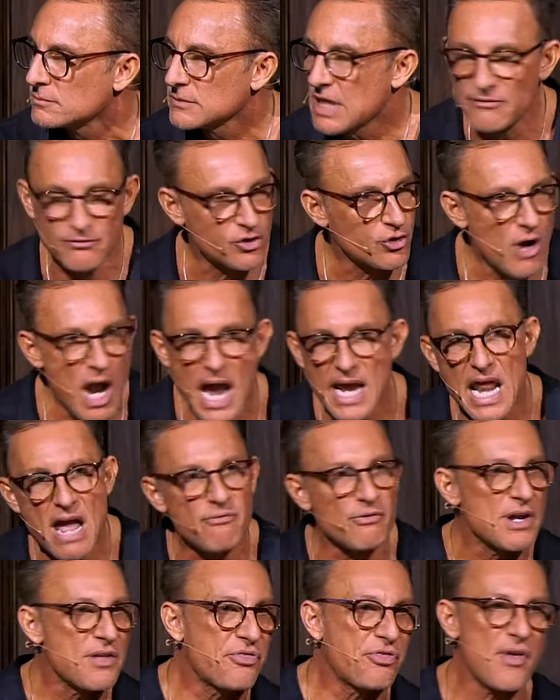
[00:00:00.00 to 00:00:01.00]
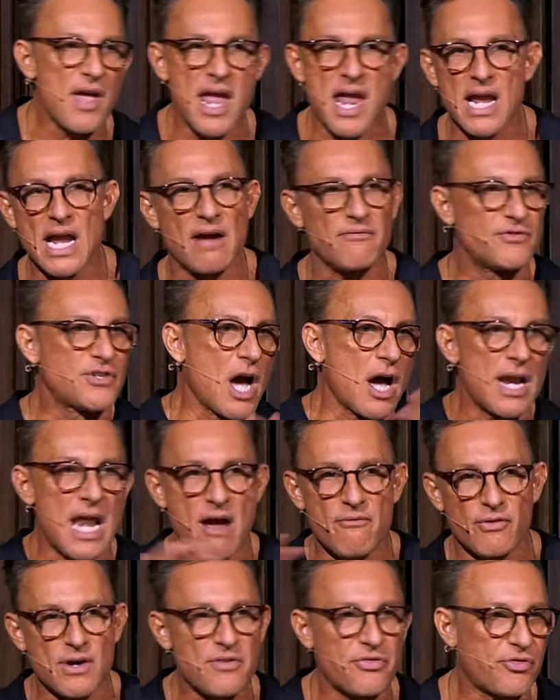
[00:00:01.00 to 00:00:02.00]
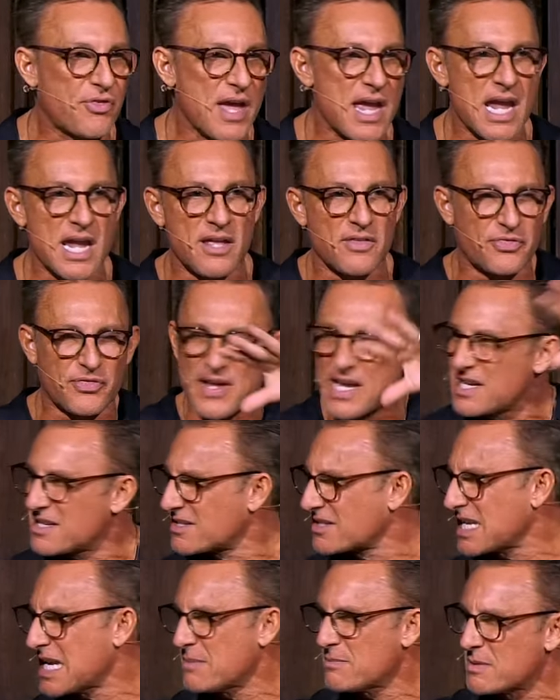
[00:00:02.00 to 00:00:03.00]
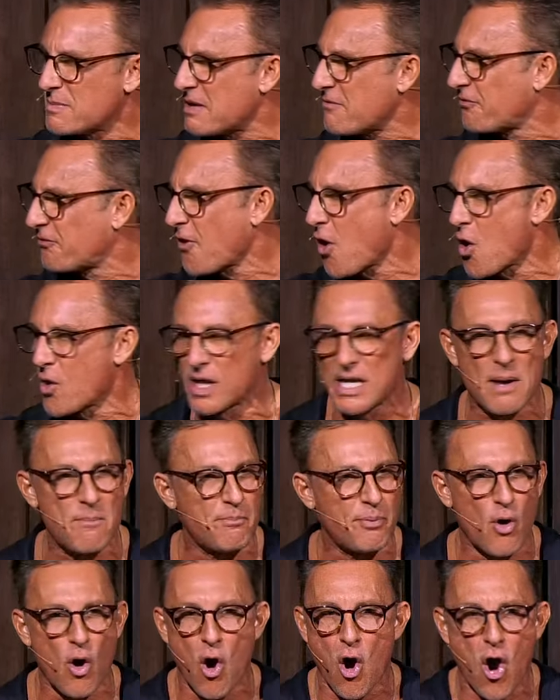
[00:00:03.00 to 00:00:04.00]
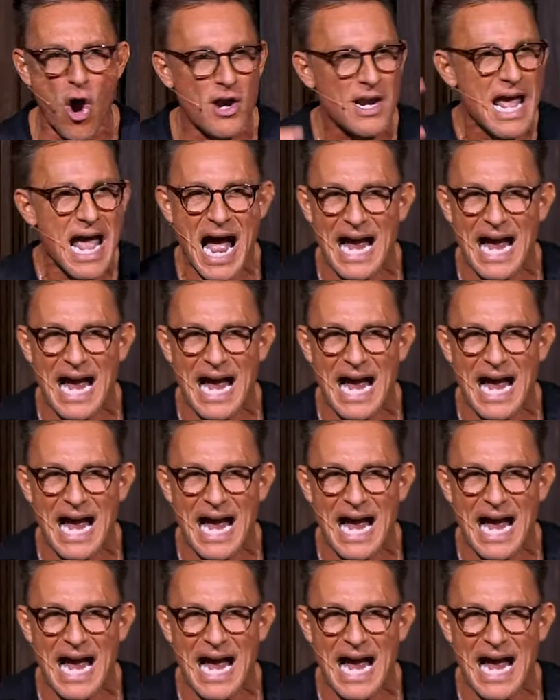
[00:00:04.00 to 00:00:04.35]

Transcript: I've tried everything, I've done everything, things seem to be falling apart,